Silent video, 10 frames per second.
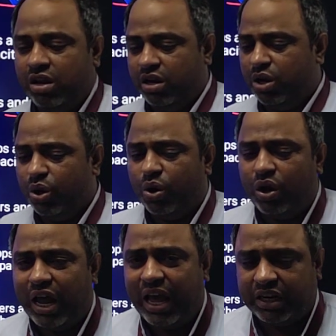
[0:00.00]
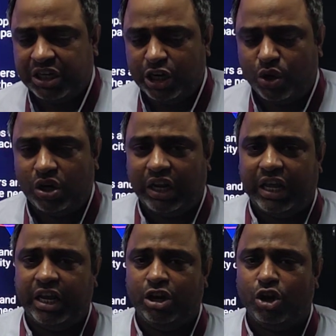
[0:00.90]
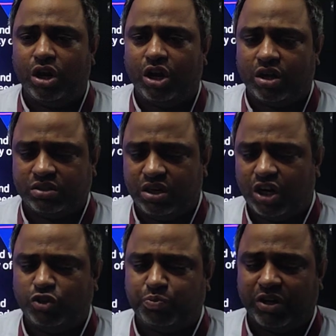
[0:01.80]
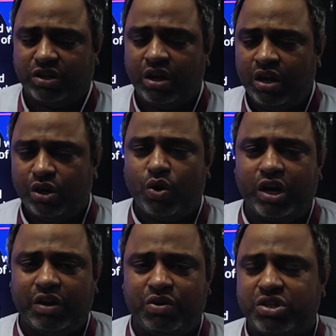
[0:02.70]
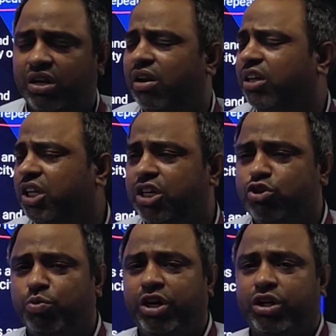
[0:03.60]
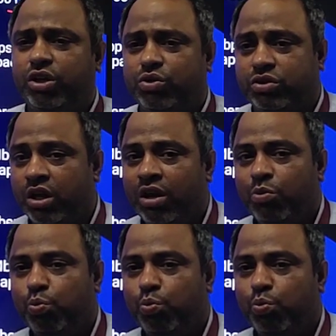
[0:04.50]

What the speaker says: No lag, no delay, no loss, no dispersion, no attenuation, nothing need to be introduced